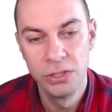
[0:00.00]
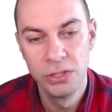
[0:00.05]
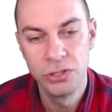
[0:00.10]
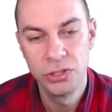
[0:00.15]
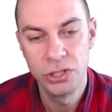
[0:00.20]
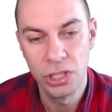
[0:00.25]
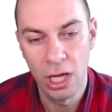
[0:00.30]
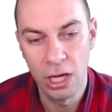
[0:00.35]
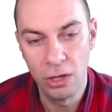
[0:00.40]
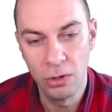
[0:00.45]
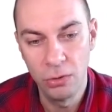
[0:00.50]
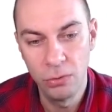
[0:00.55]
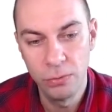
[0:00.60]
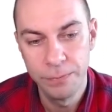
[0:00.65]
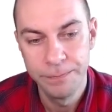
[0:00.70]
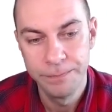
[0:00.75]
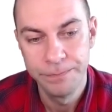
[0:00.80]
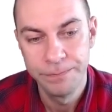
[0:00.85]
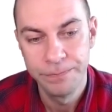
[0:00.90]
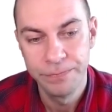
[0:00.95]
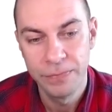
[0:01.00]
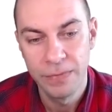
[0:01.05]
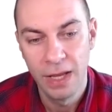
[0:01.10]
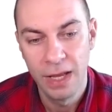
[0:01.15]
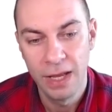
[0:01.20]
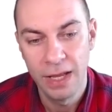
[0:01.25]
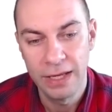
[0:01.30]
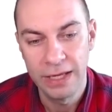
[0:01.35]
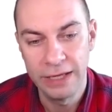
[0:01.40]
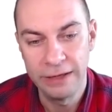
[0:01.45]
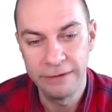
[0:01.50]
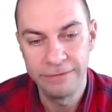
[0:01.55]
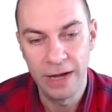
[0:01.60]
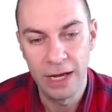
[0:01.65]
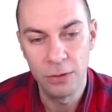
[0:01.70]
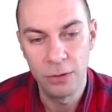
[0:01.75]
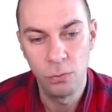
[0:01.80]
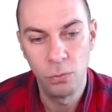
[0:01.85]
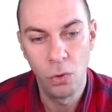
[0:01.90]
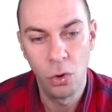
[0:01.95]
So if
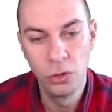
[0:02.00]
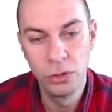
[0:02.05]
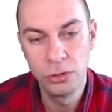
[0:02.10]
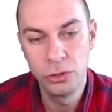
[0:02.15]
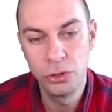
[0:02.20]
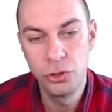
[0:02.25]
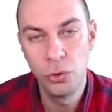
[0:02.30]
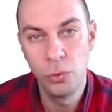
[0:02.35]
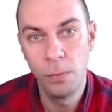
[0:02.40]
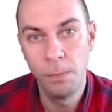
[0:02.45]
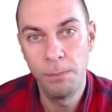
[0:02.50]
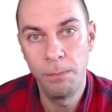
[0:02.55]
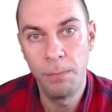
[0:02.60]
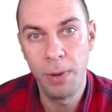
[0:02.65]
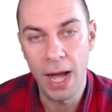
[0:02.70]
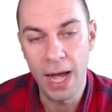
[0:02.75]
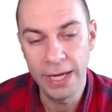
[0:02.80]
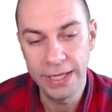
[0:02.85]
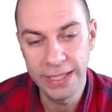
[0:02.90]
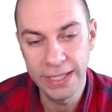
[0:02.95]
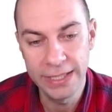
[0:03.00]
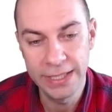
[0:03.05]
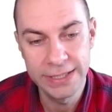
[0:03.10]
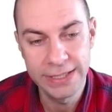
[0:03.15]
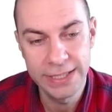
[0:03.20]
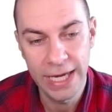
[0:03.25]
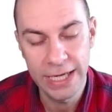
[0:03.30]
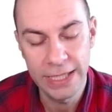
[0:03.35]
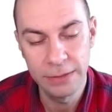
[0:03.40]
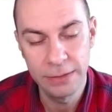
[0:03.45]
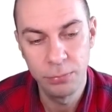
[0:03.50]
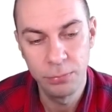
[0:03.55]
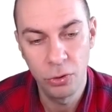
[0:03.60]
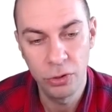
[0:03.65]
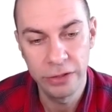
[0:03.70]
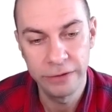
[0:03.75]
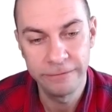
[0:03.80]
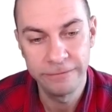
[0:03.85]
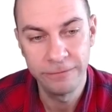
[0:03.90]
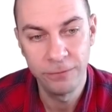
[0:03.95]
I want to buy at
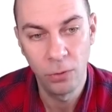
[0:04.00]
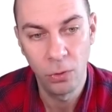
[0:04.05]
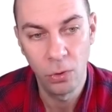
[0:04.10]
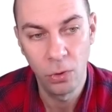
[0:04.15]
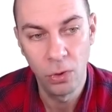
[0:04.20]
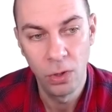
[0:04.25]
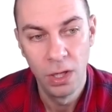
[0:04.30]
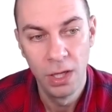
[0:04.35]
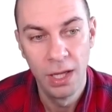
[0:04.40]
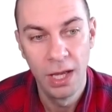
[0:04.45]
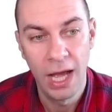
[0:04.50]
10.4,